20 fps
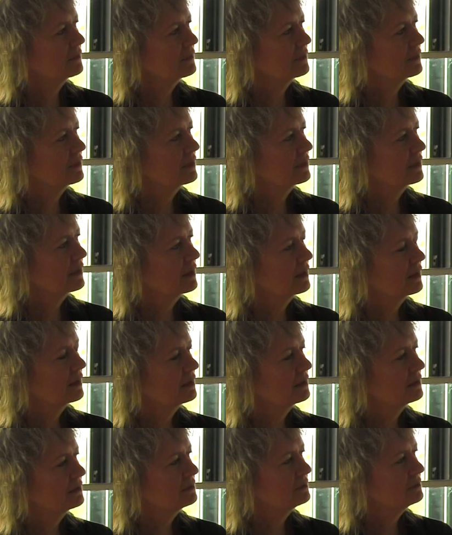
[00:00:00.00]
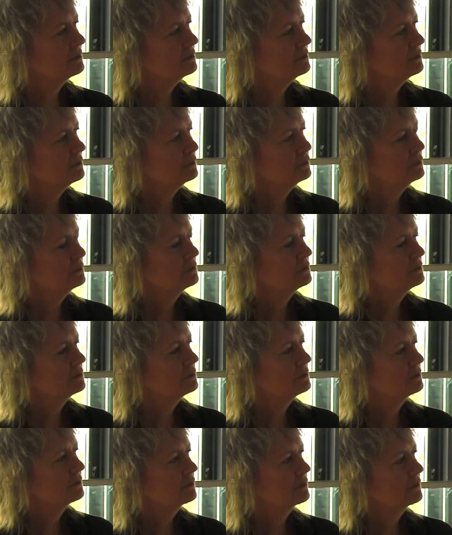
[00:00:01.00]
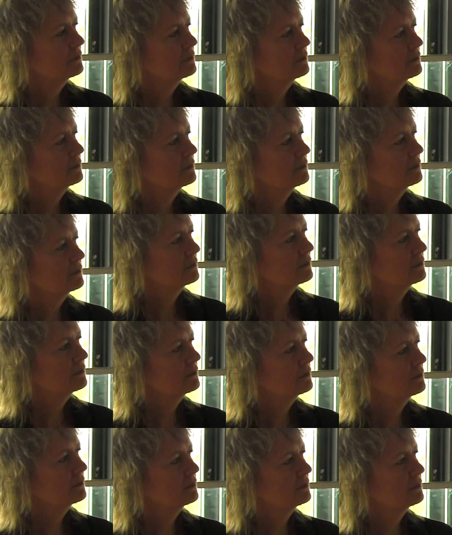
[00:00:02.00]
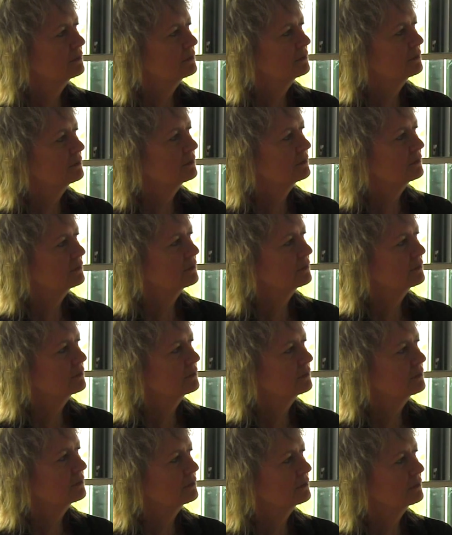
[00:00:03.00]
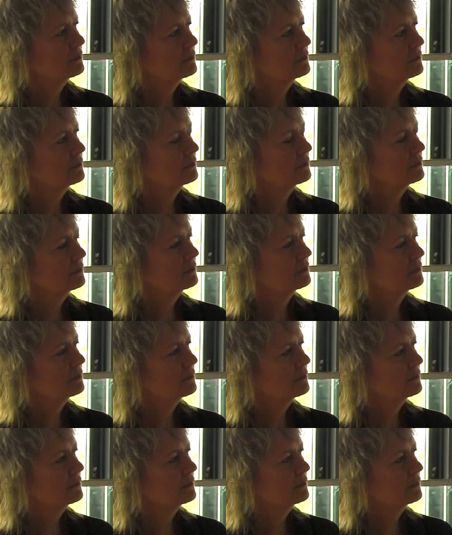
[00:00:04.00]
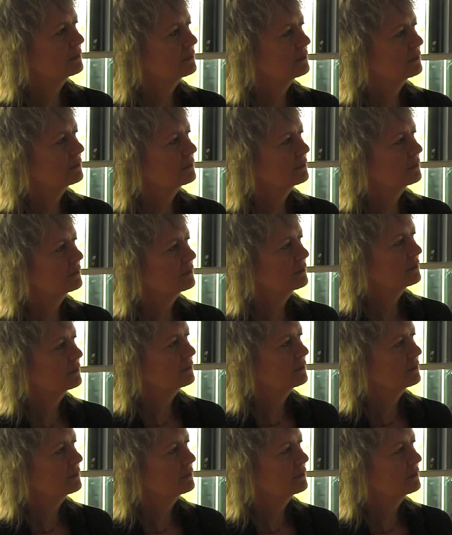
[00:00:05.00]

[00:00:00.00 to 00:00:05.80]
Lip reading: This person isn't speaking.